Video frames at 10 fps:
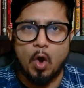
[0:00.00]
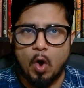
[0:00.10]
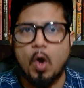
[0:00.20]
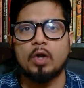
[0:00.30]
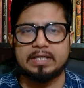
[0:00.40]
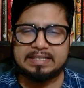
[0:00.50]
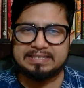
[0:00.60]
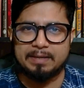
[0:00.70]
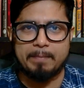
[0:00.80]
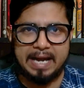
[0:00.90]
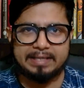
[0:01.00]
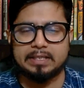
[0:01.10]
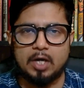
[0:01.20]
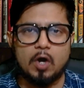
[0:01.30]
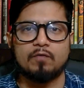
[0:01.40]
on the matter
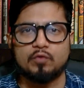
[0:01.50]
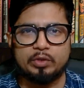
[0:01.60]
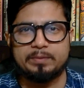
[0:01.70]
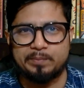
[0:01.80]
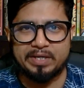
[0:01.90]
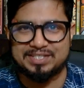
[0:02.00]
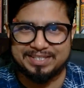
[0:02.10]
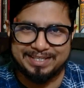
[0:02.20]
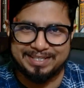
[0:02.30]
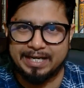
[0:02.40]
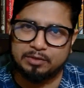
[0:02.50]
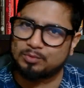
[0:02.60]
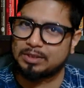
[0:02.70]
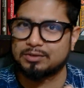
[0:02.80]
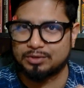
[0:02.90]
of doing PhD in India in
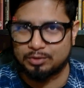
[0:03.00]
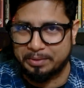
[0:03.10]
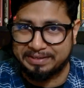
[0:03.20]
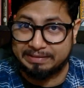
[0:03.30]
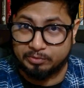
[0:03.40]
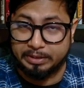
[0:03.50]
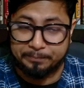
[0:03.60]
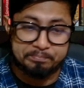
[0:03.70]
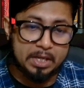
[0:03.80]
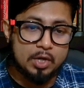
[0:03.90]
2023.